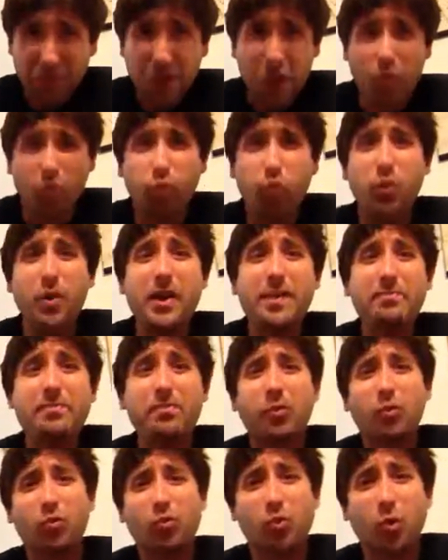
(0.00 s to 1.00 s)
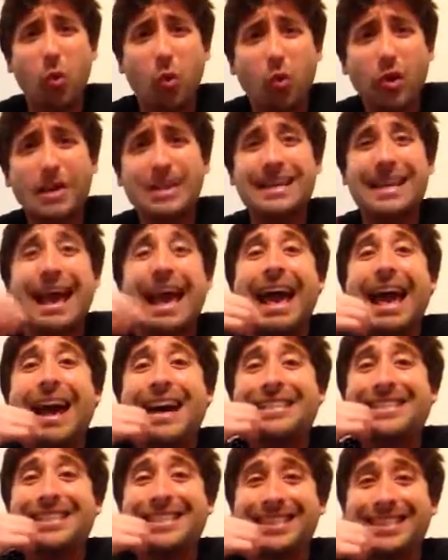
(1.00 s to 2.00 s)
rip-roaring
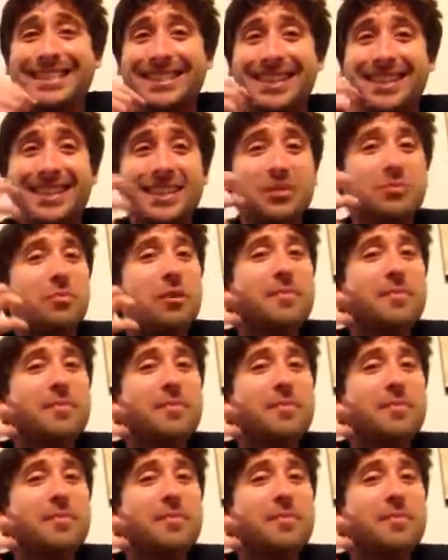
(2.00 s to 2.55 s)
acid to this.